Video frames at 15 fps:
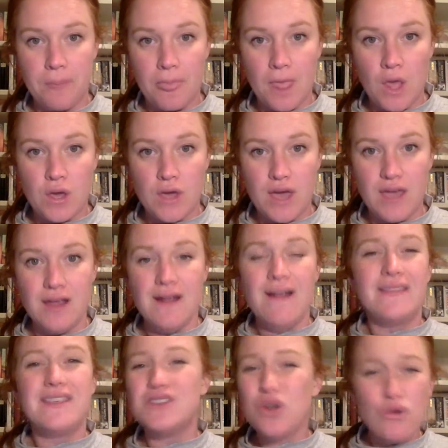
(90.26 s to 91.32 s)
Okay,
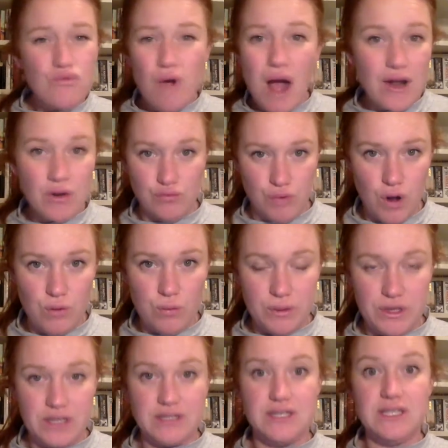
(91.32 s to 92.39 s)
there's no right or wrong with
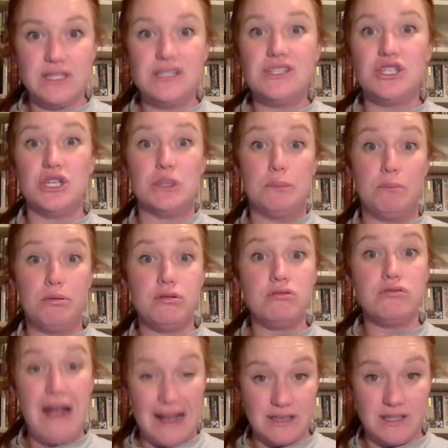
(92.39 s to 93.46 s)
this. This is just
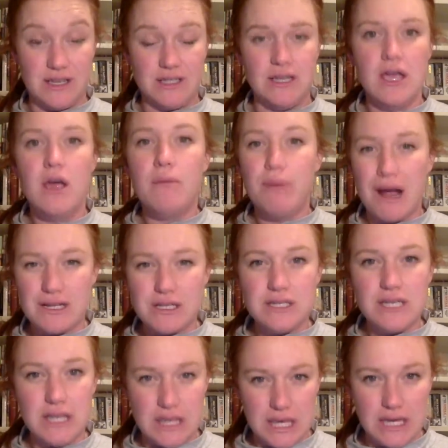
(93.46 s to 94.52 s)
practice,
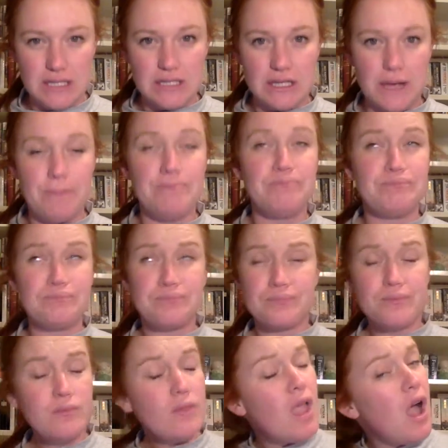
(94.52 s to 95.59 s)
practicing things that
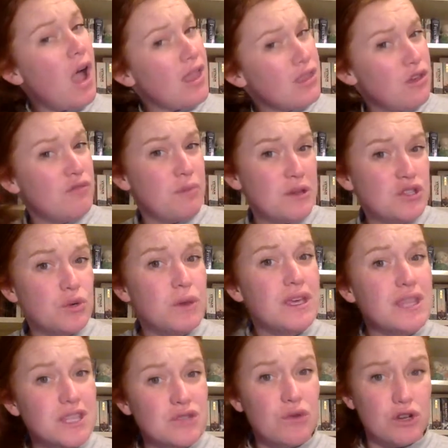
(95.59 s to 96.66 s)
either you've been doing
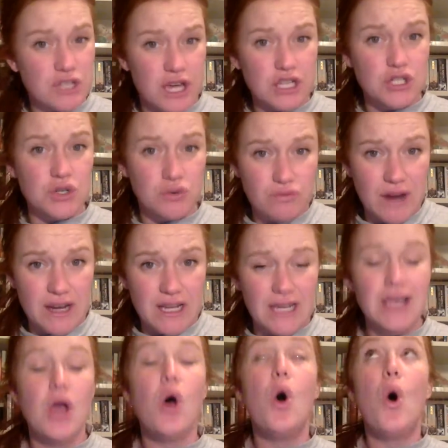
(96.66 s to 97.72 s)
in this rotation
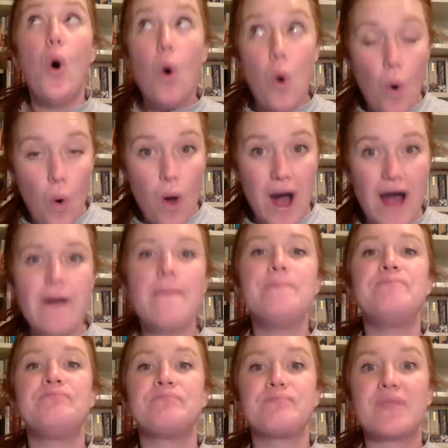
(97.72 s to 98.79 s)
already, or
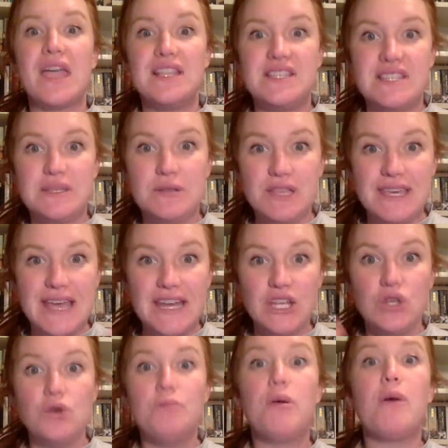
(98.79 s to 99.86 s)
it's getting
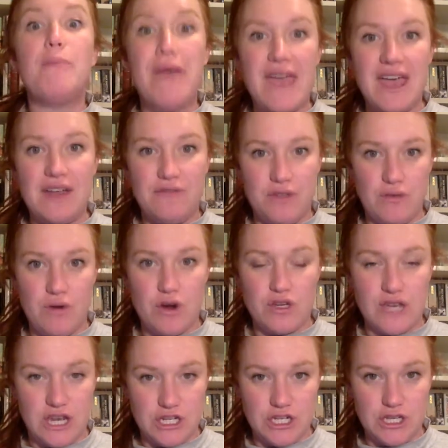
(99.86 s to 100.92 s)
you prepared for the
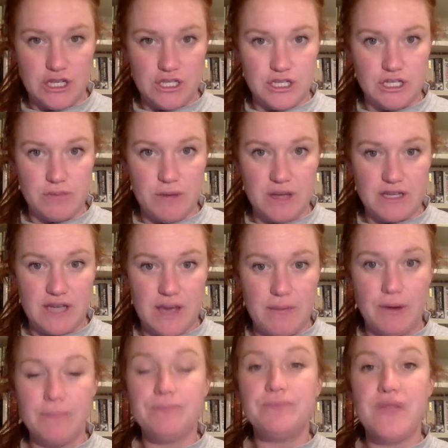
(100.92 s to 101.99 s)
rotation that's just about to
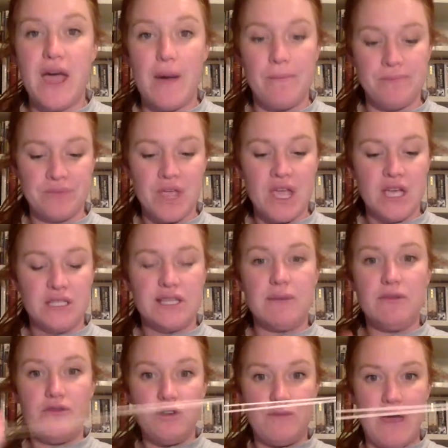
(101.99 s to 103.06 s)
happen. Now, some
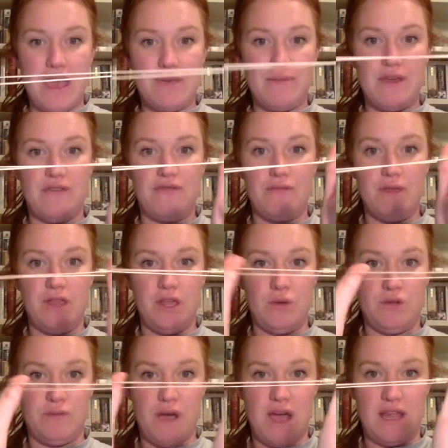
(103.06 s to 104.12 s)
of you may be familiar
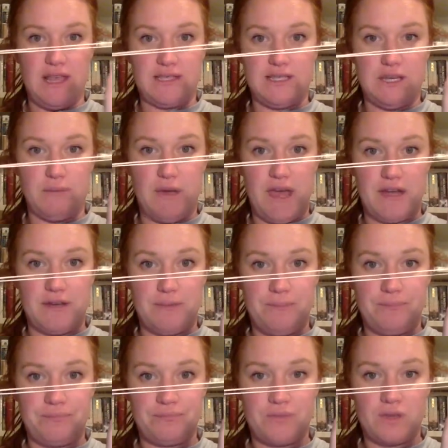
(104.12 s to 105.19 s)
with my elastic band,
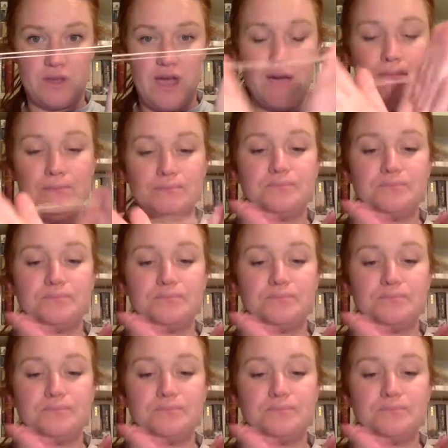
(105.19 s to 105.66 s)
okay?